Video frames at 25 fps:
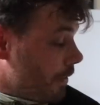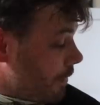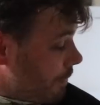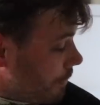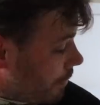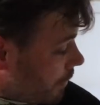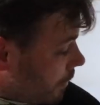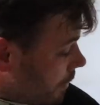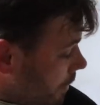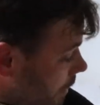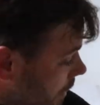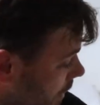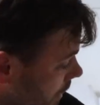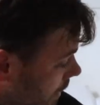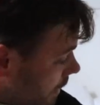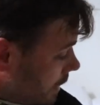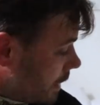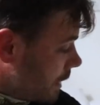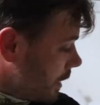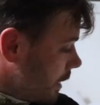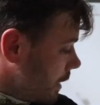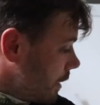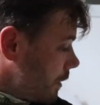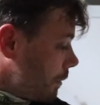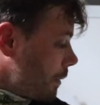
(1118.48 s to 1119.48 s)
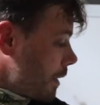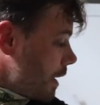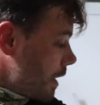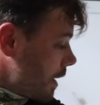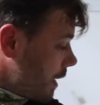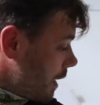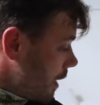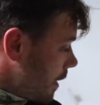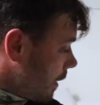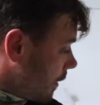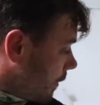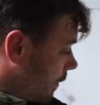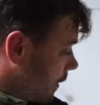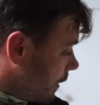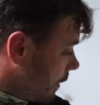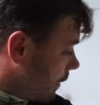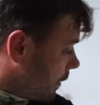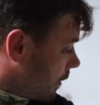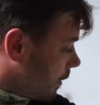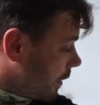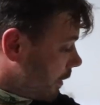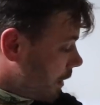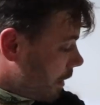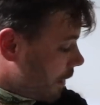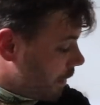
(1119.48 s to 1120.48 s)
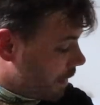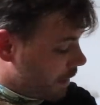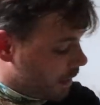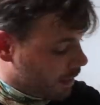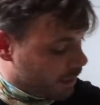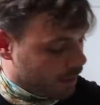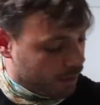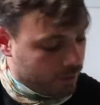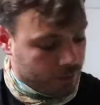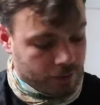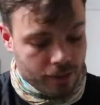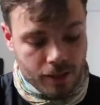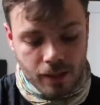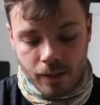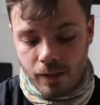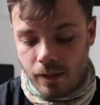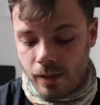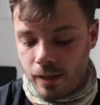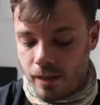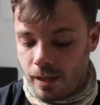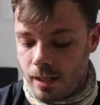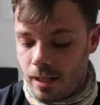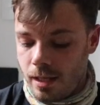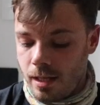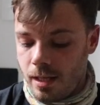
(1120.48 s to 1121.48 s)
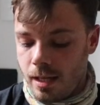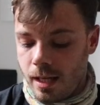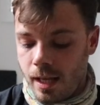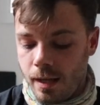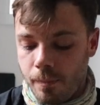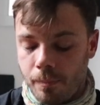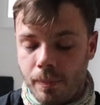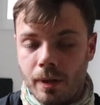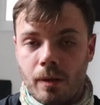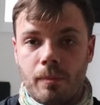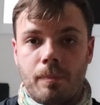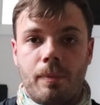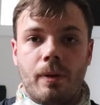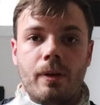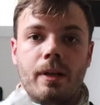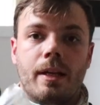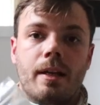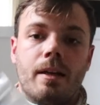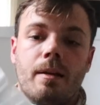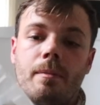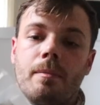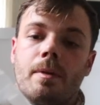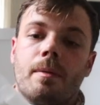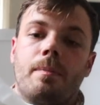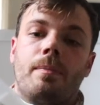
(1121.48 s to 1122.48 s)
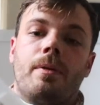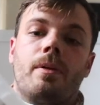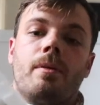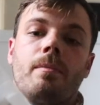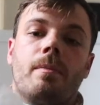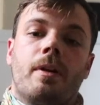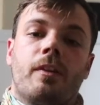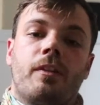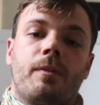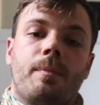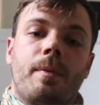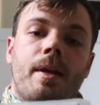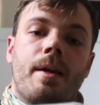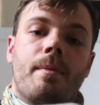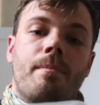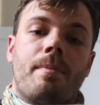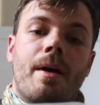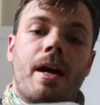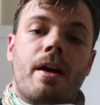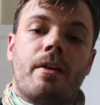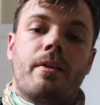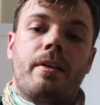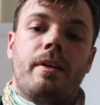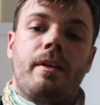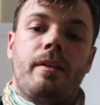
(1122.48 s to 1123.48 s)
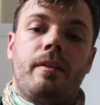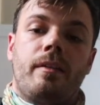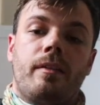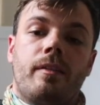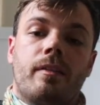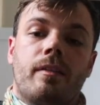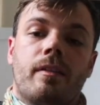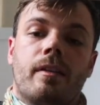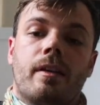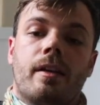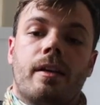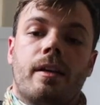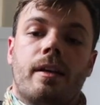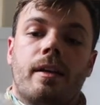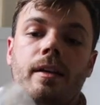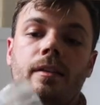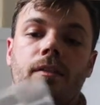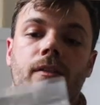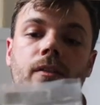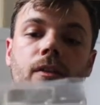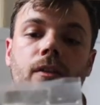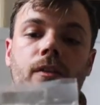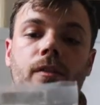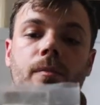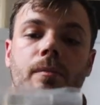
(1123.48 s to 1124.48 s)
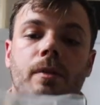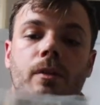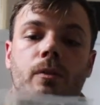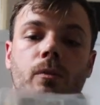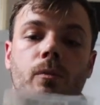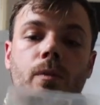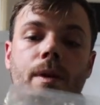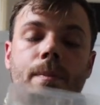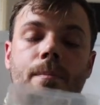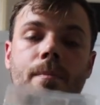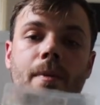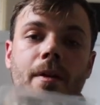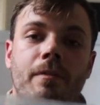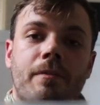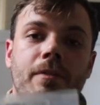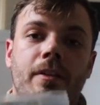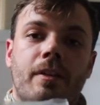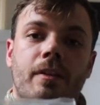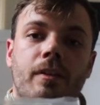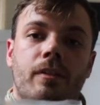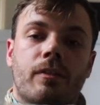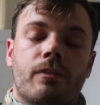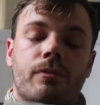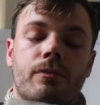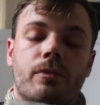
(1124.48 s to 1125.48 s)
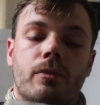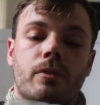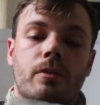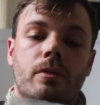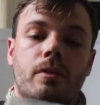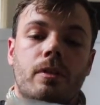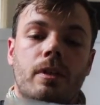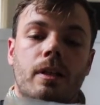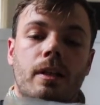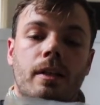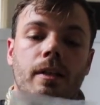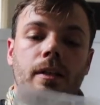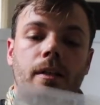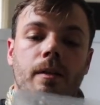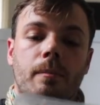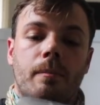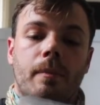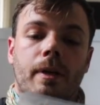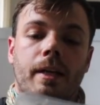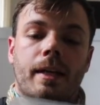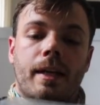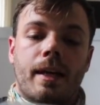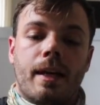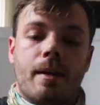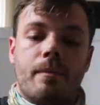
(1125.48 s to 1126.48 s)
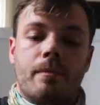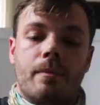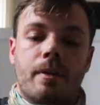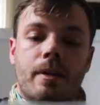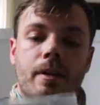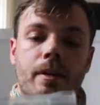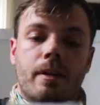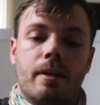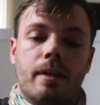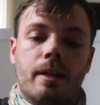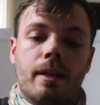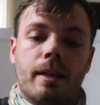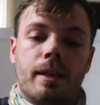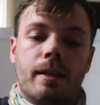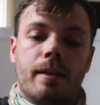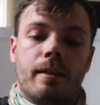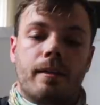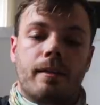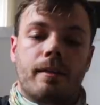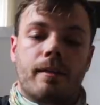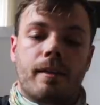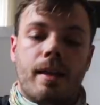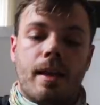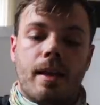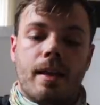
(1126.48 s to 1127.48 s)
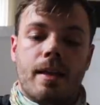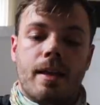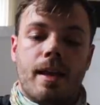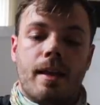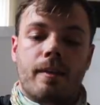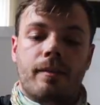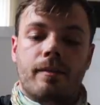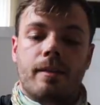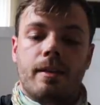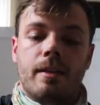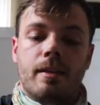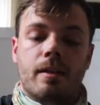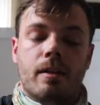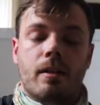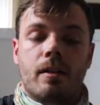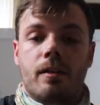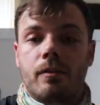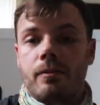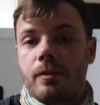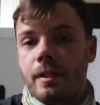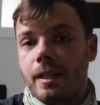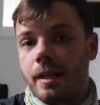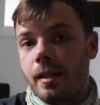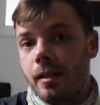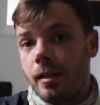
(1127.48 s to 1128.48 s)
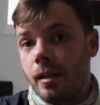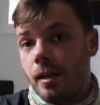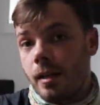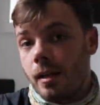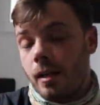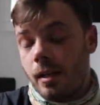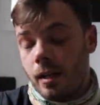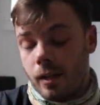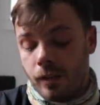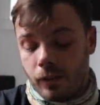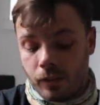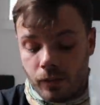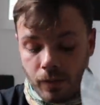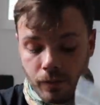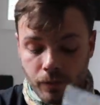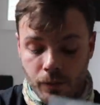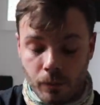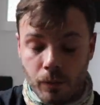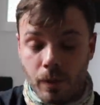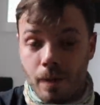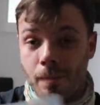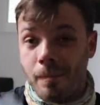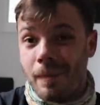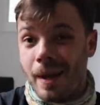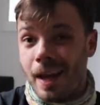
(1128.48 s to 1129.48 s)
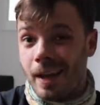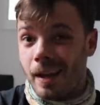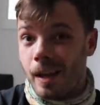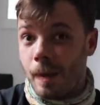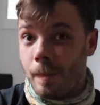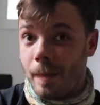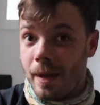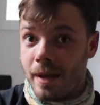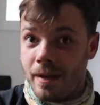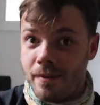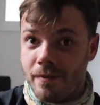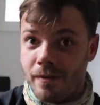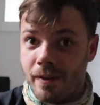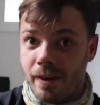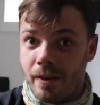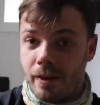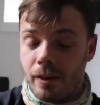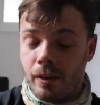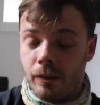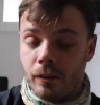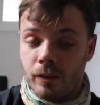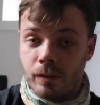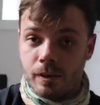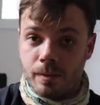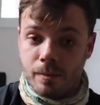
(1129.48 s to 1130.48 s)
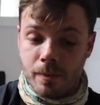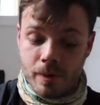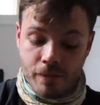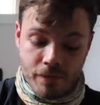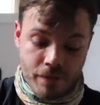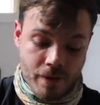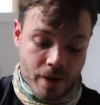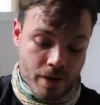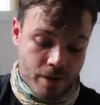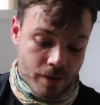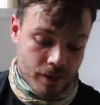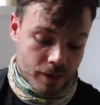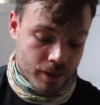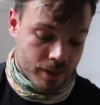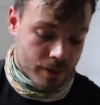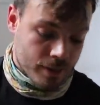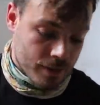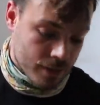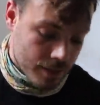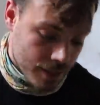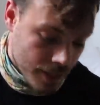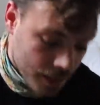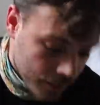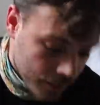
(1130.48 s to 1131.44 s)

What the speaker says: on the floor. One of the last things to go in is in the hip belt pocket. I'm going to put my spare batteries. It's got some little wind mufflers for my camera and a SD card reader. So if I want to back up any photos onto my phone, I can do